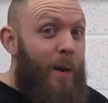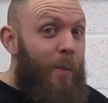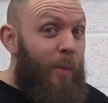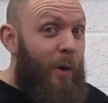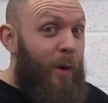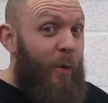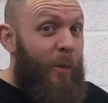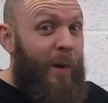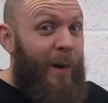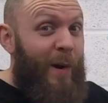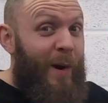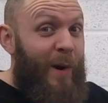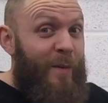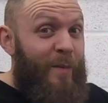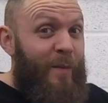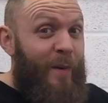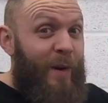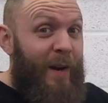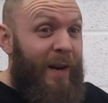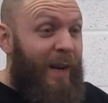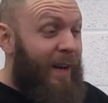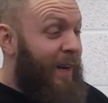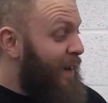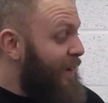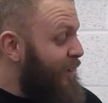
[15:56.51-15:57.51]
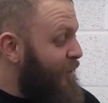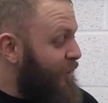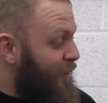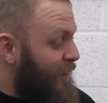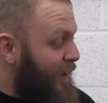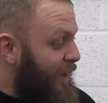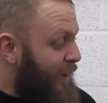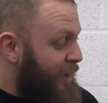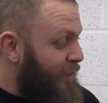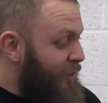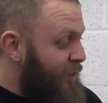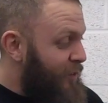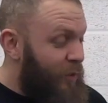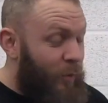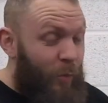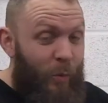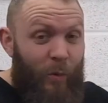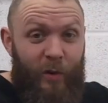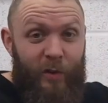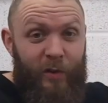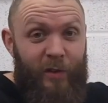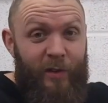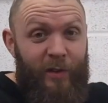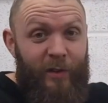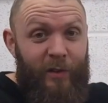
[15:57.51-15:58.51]
but we are very close, guys, so
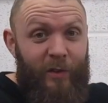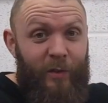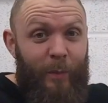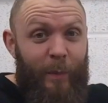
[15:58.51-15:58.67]
watch this